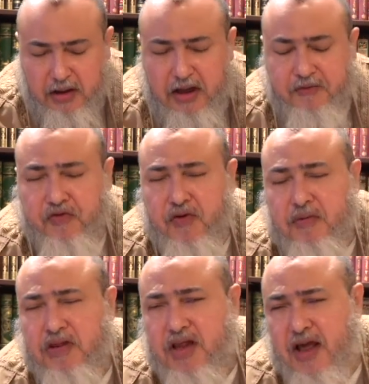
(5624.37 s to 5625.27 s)
And
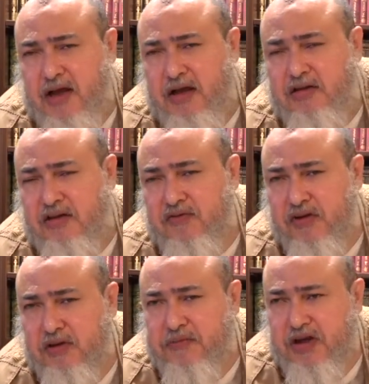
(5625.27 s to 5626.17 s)
from that
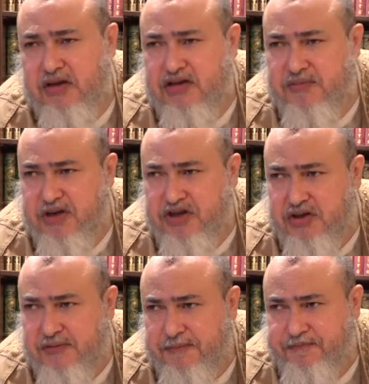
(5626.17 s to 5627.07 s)
developed the expression